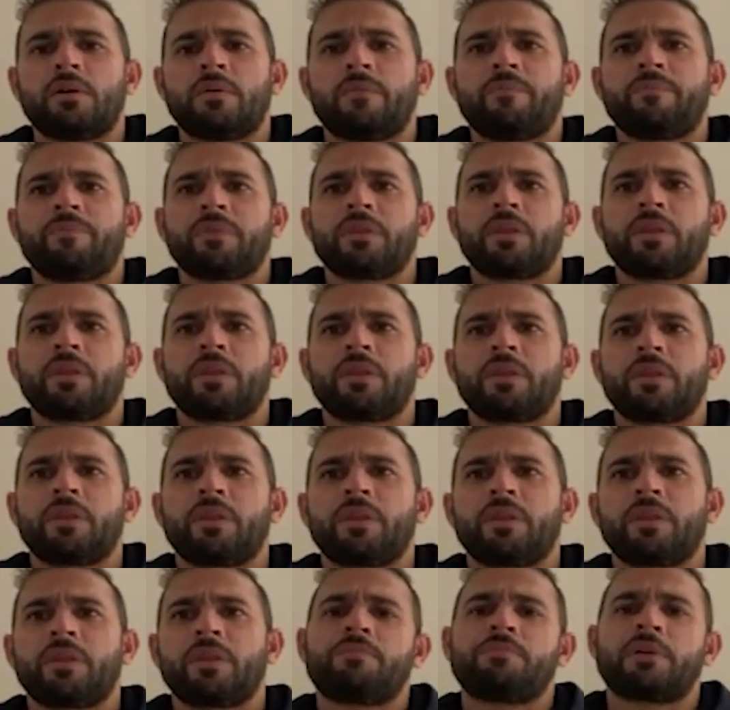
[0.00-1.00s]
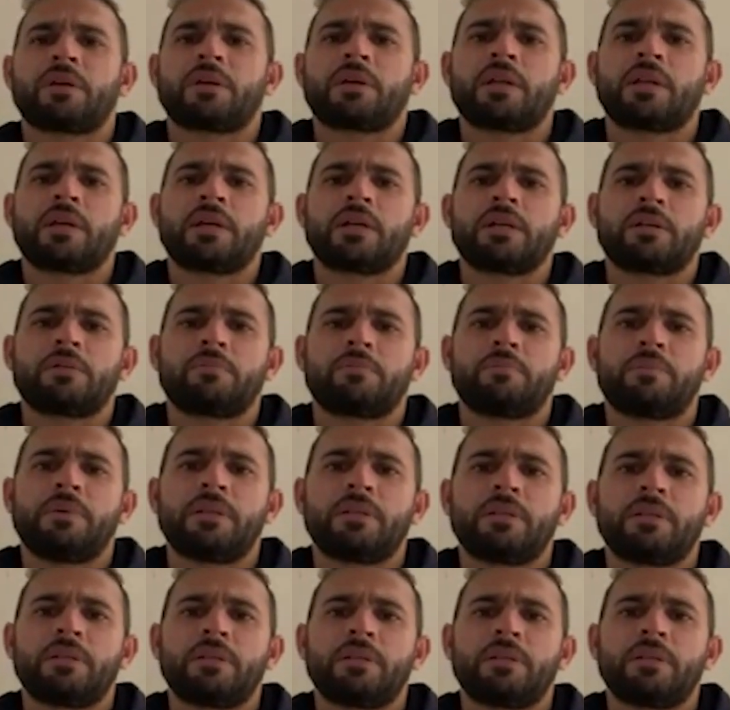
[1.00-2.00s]
the standard of the cricket
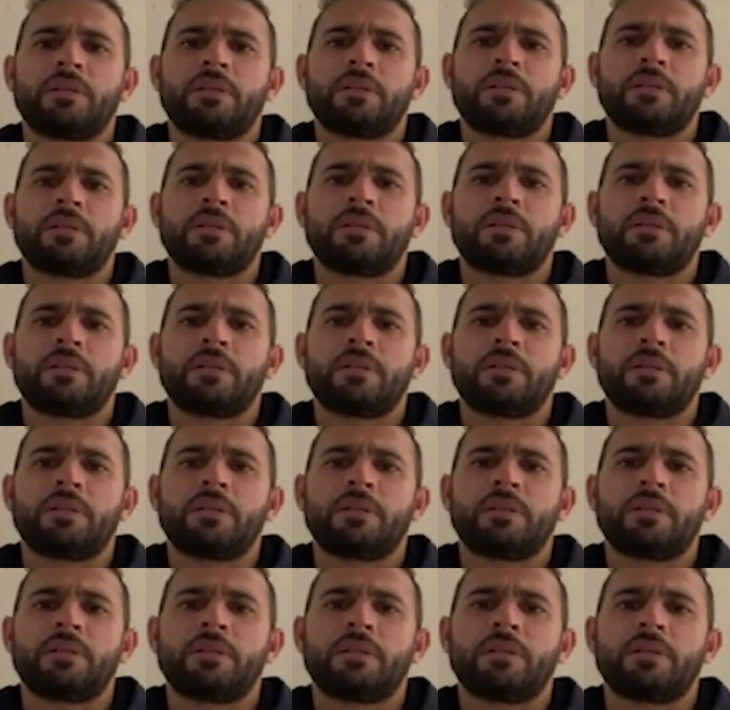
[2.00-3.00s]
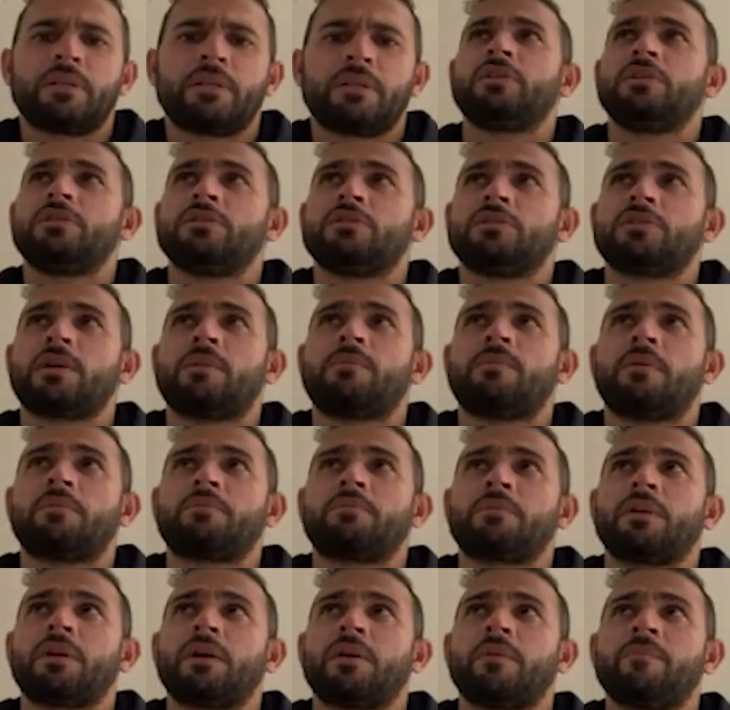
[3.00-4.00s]
been really great. I have seen some of
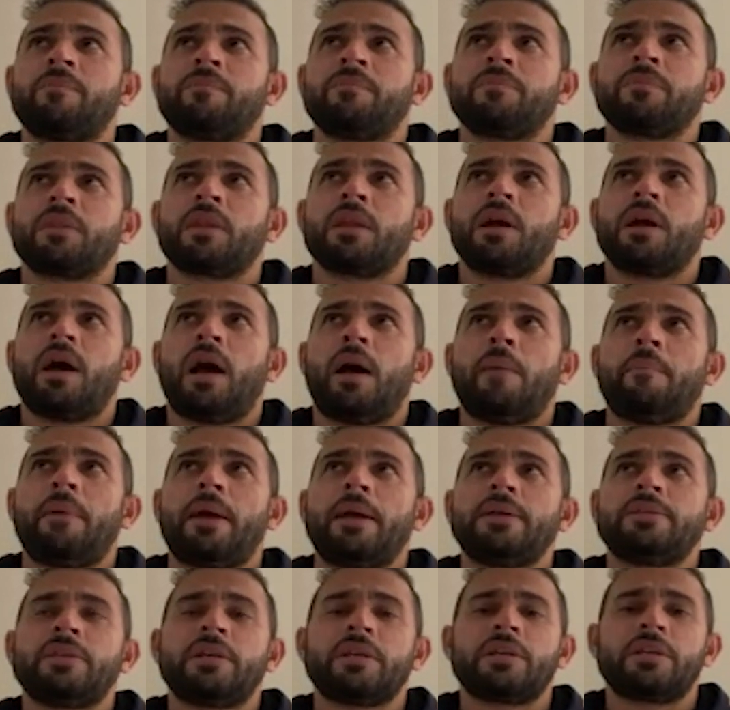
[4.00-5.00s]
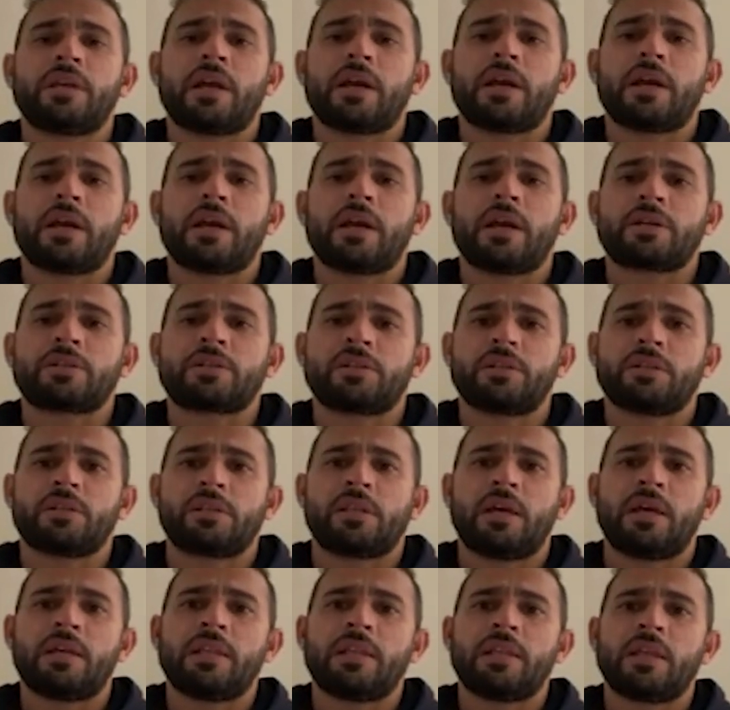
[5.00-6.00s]
the amazing youngsters there,
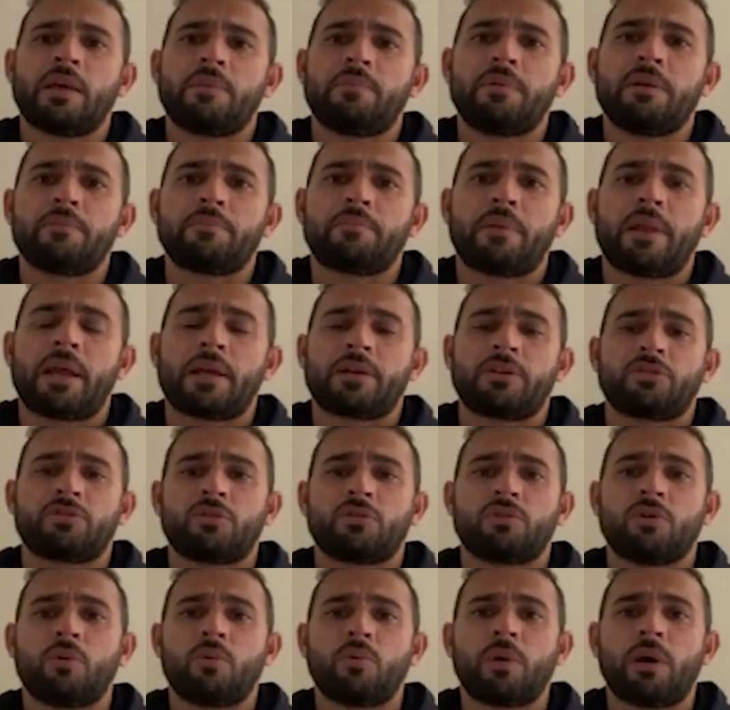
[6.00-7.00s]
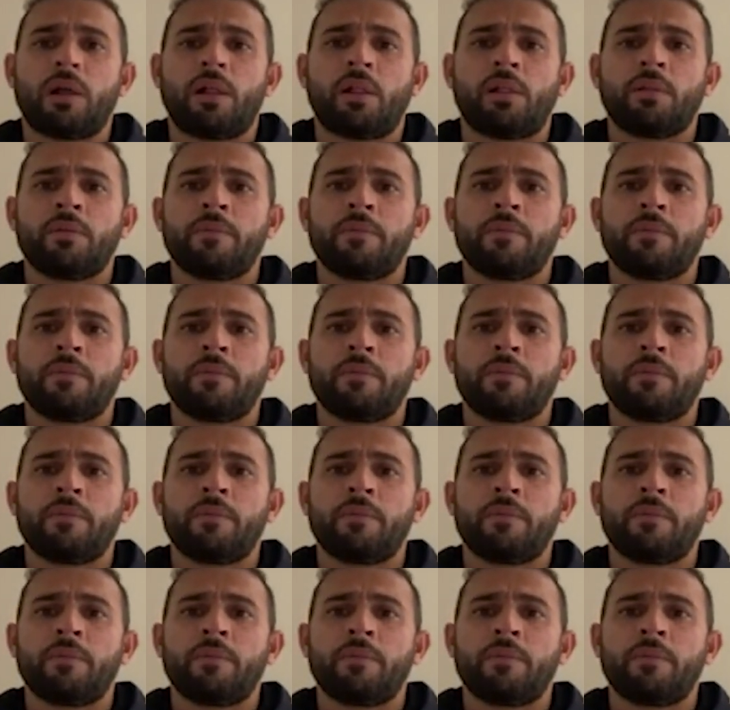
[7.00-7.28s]
they've been playing so well.